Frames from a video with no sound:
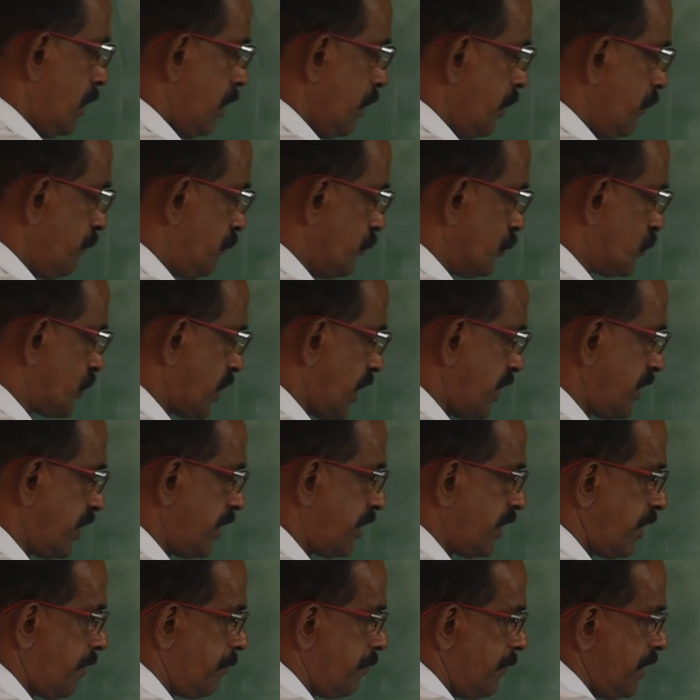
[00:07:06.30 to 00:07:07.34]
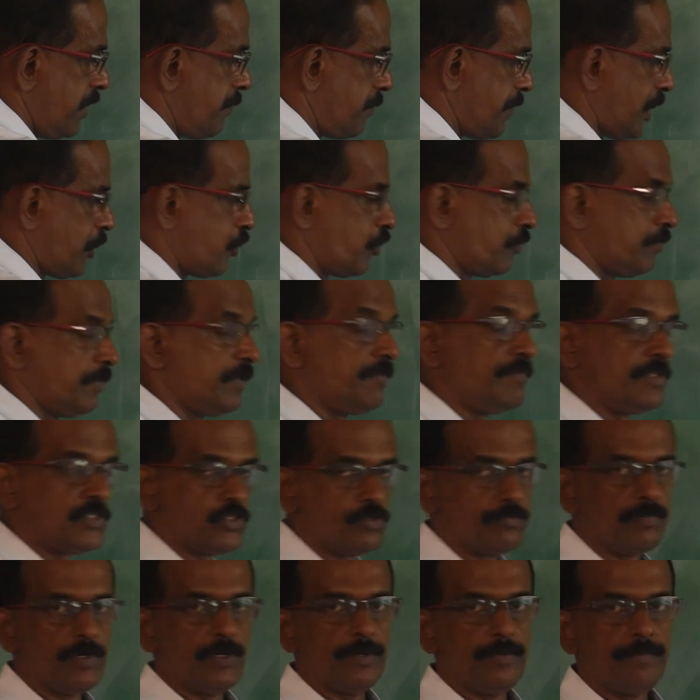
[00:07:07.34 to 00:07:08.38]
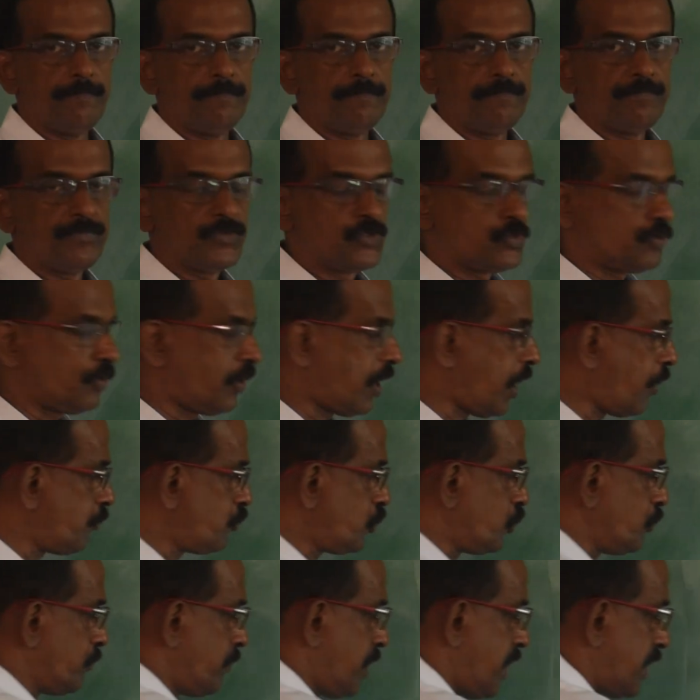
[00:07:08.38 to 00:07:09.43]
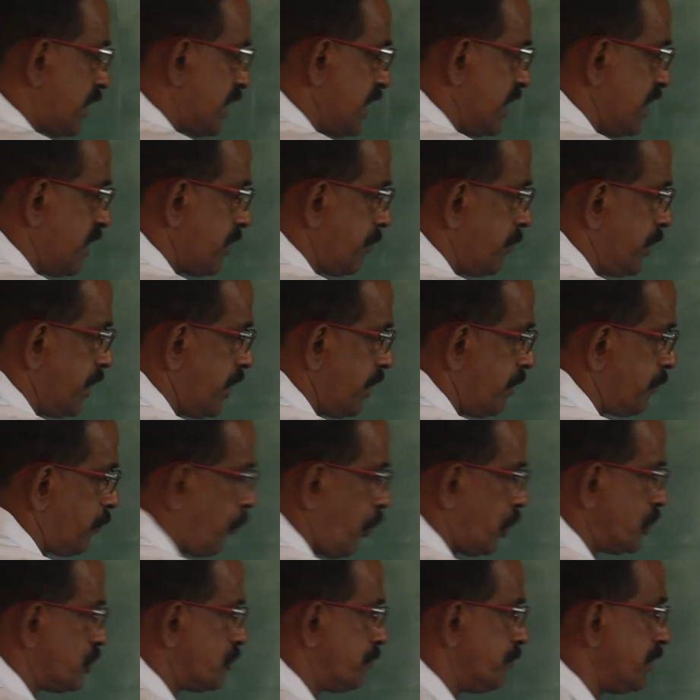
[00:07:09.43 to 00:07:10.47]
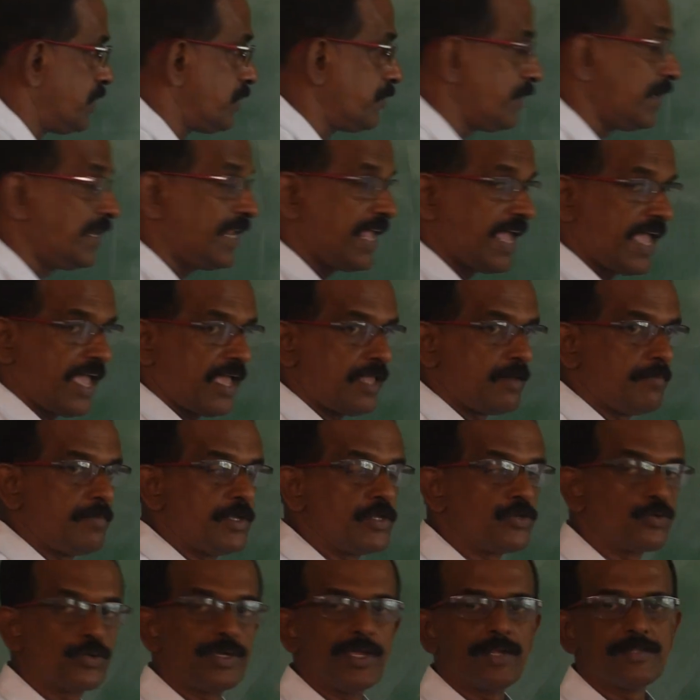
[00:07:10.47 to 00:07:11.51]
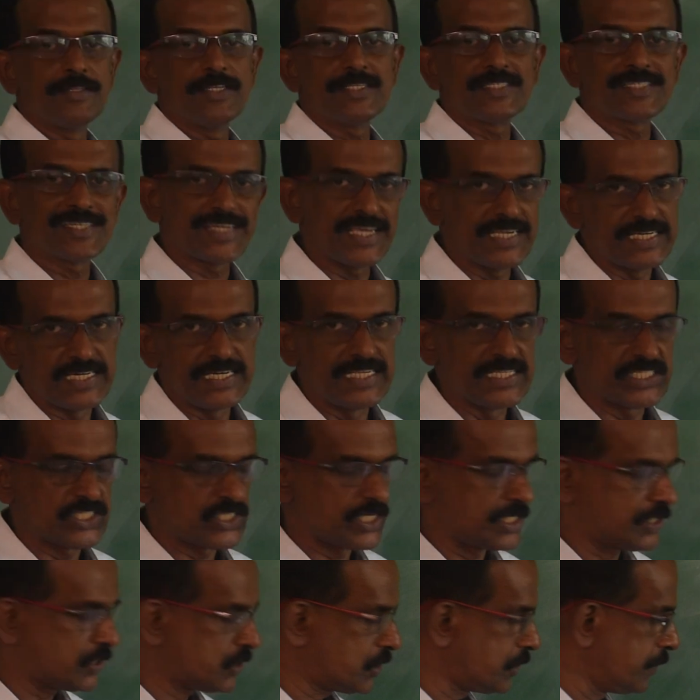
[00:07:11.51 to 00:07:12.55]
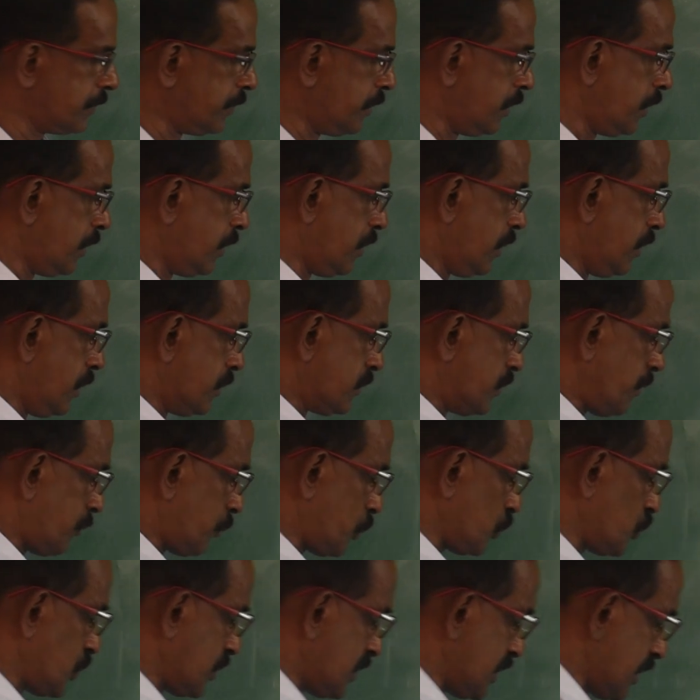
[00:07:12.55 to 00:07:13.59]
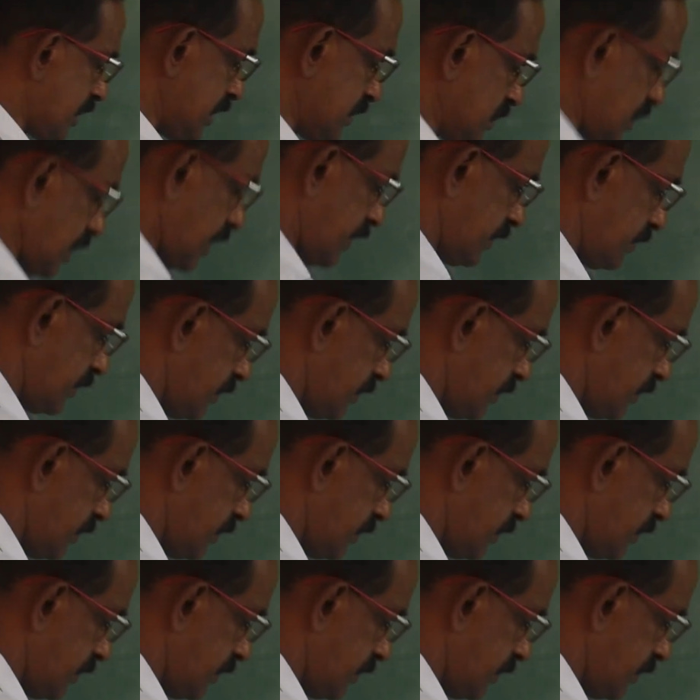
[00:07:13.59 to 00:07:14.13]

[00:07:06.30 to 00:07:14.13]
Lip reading: if you stand at A, B may not be visible. So, how to mark intermediate points between A and B to get the straight distance? The procedure is like